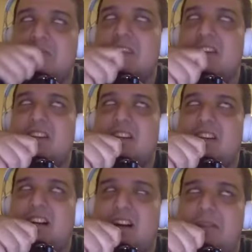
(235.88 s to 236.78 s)

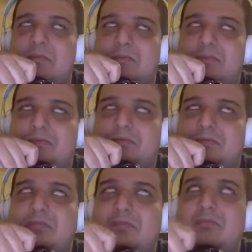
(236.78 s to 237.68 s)
Um
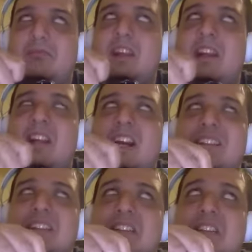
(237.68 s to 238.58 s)
It
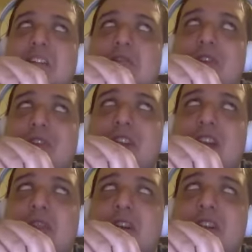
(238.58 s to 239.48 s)
hasn't seen the growth that I
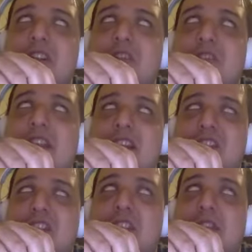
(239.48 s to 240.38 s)
wanted it to in the last
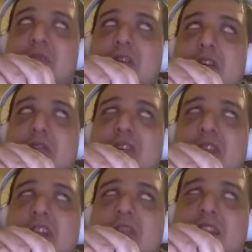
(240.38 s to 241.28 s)
year, but hopefully
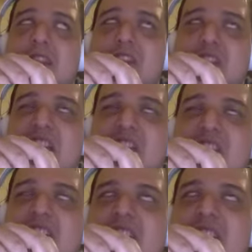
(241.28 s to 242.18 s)
we can change
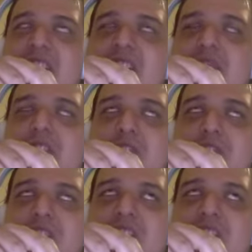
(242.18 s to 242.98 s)
that with new changes